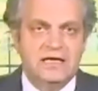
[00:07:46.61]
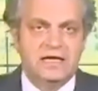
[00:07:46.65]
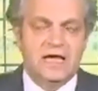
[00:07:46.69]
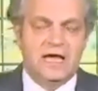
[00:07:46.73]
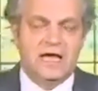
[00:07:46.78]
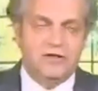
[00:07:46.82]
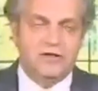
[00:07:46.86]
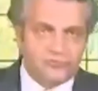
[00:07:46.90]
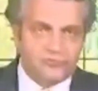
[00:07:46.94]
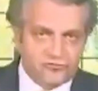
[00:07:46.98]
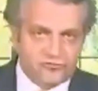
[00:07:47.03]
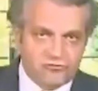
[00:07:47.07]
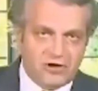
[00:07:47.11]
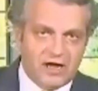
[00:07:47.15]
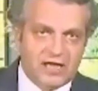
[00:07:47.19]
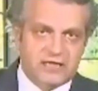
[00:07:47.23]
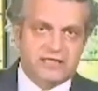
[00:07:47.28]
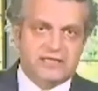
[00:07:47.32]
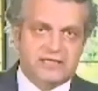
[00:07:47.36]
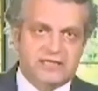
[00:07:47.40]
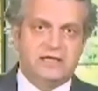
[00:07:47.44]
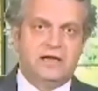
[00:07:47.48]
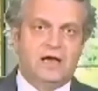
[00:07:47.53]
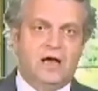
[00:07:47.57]
and
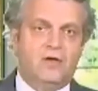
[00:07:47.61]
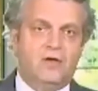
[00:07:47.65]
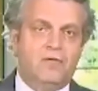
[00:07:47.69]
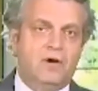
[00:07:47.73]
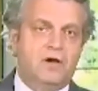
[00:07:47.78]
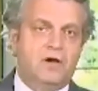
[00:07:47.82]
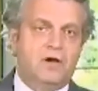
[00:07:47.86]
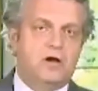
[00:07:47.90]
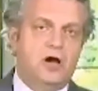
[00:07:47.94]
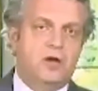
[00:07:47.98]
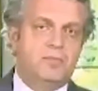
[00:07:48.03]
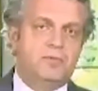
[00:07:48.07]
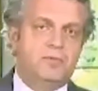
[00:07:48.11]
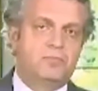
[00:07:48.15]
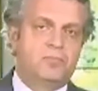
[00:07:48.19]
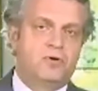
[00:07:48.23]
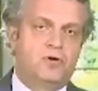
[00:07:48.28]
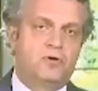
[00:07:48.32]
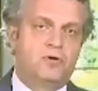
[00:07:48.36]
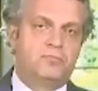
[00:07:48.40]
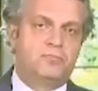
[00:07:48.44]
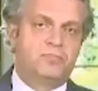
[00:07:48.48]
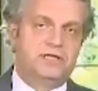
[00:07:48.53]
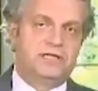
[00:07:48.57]
trust in our common
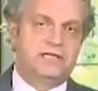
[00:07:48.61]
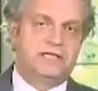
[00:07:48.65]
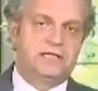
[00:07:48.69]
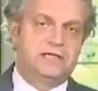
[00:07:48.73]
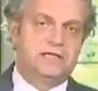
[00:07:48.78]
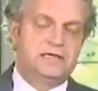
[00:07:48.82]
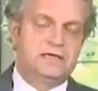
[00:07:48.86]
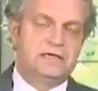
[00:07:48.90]
purpose.